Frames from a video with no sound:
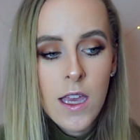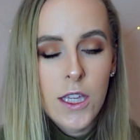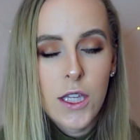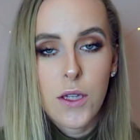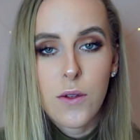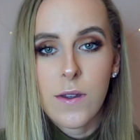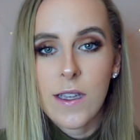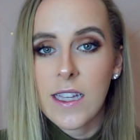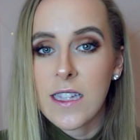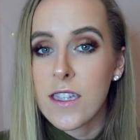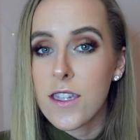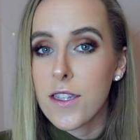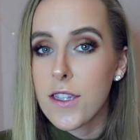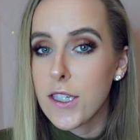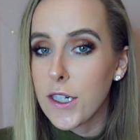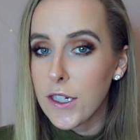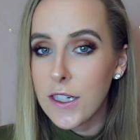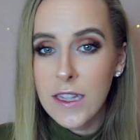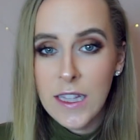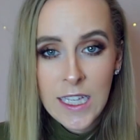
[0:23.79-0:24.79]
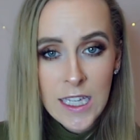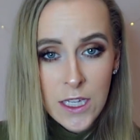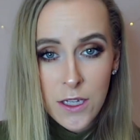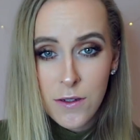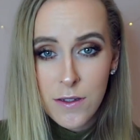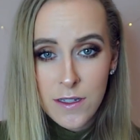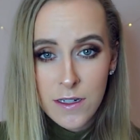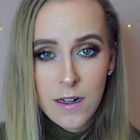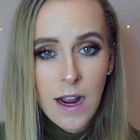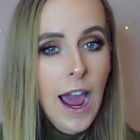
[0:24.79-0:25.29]
You can certainly
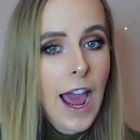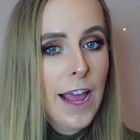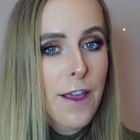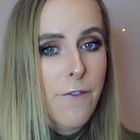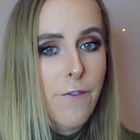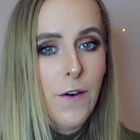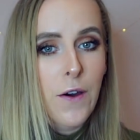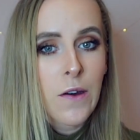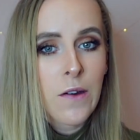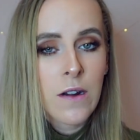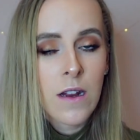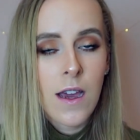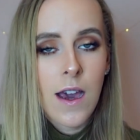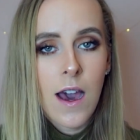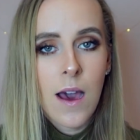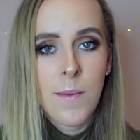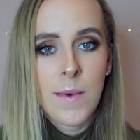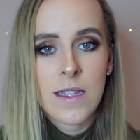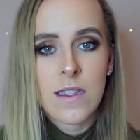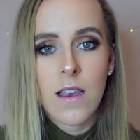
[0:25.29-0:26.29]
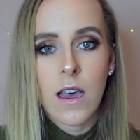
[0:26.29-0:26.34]
use your iPhone as